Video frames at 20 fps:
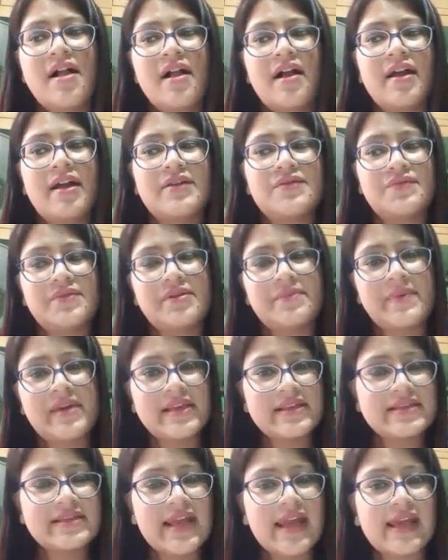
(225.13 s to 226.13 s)
It will
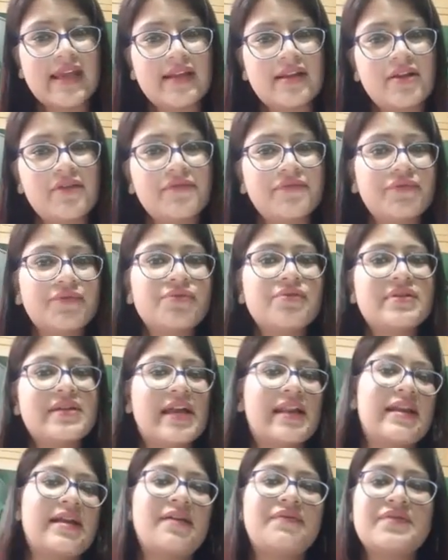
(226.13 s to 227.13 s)
be staying in the food,
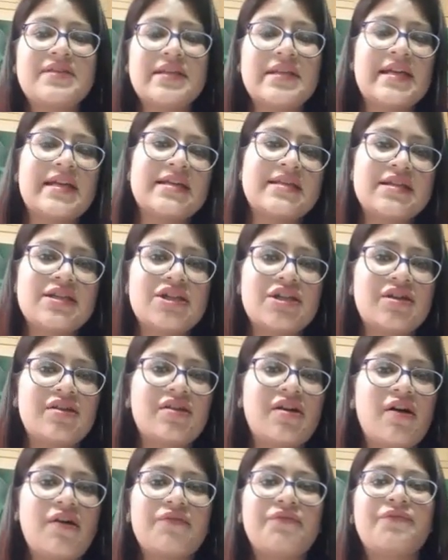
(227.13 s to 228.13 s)
and after the
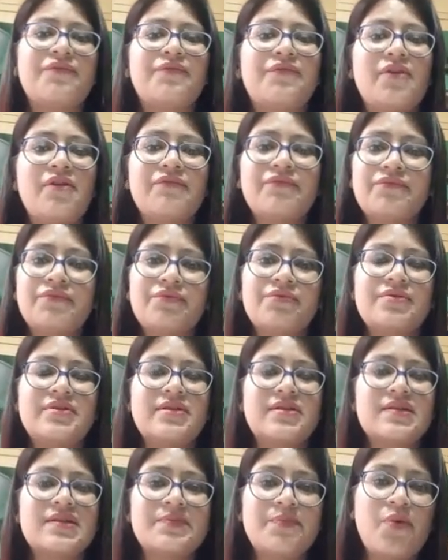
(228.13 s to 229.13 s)
ingestion of your food,
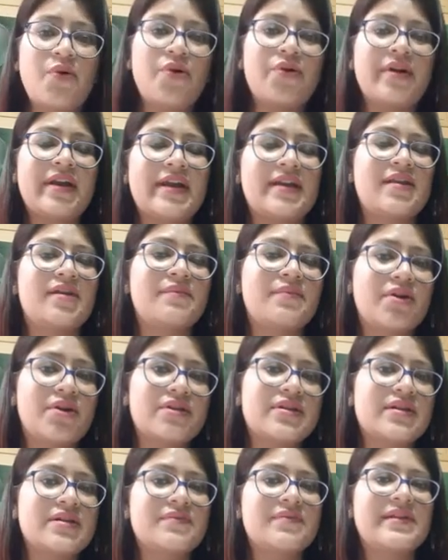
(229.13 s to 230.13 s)
the spore in your
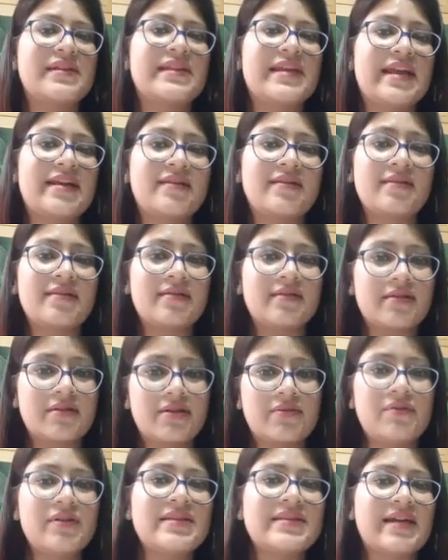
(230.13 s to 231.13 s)
body will then
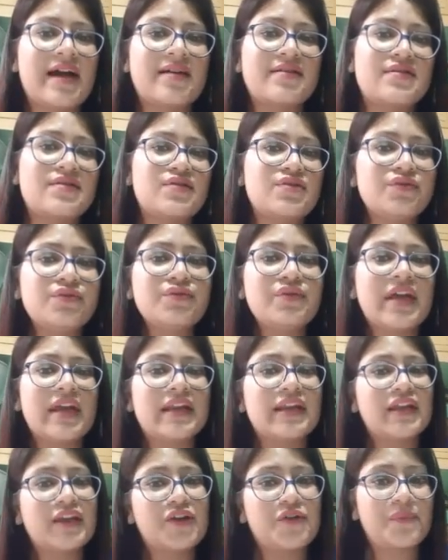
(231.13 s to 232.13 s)
starts to
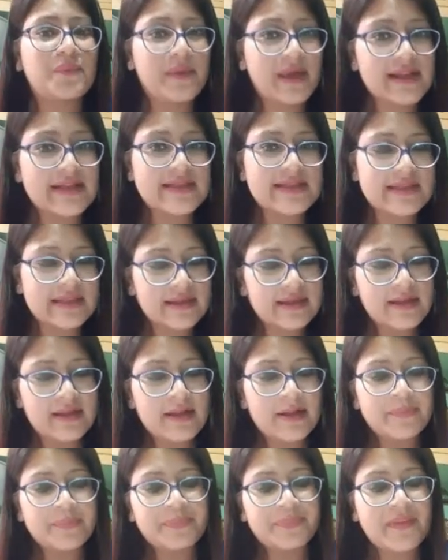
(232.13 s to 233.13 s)
incubate,
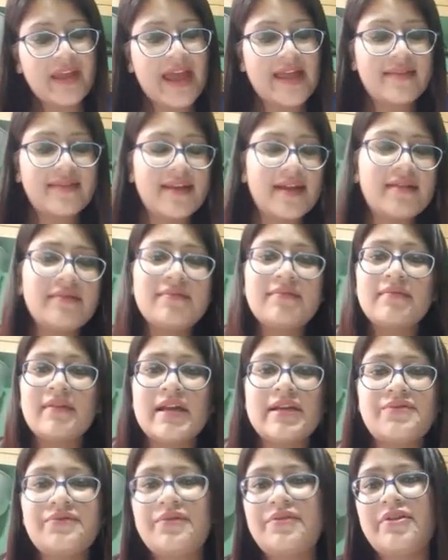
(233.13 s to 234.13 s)
and then
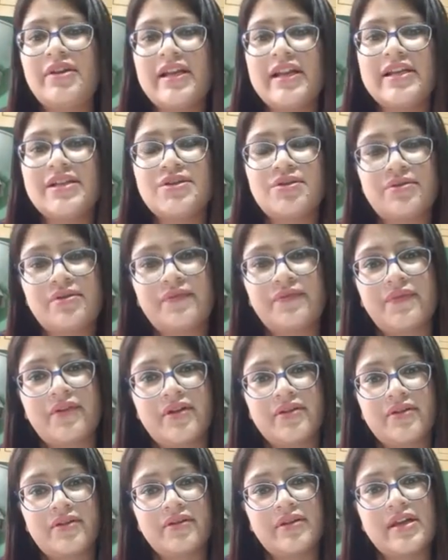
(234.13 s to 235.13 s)
it will lead to
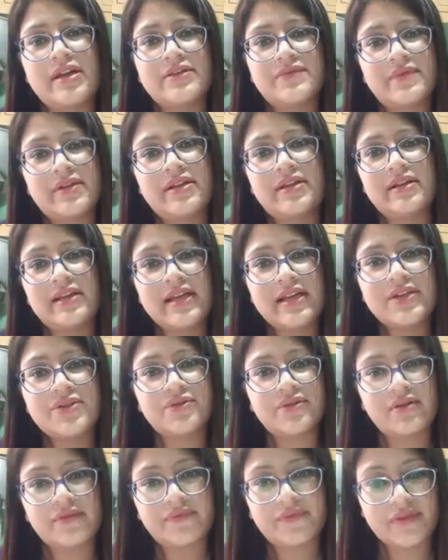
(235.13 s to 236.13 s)

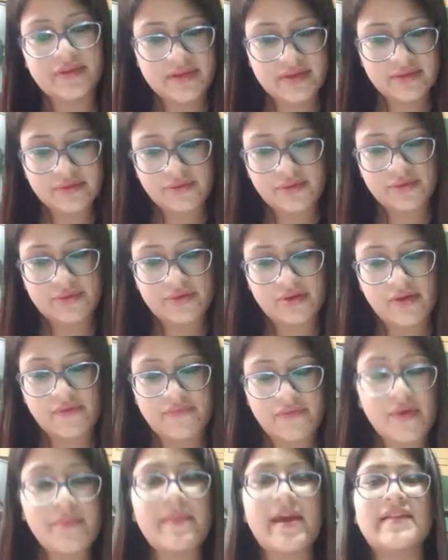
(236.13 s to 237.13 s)
the further growth
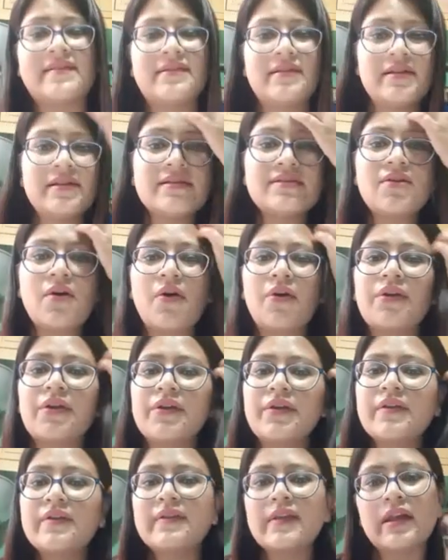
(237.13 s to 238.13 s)
of your Bacillus
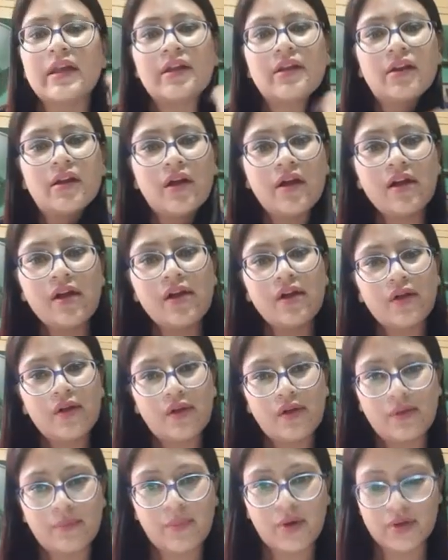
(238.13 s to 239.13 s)
aureus in the
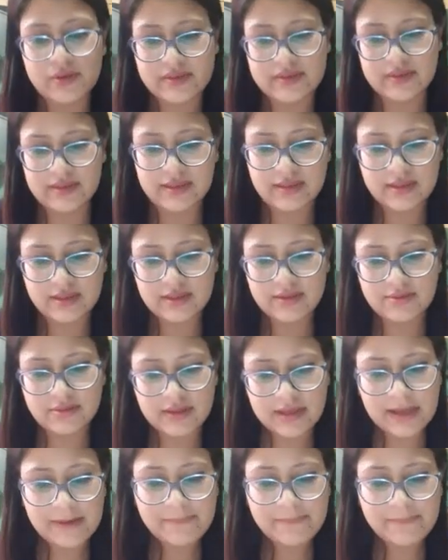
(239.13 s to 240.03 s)
body. Okay,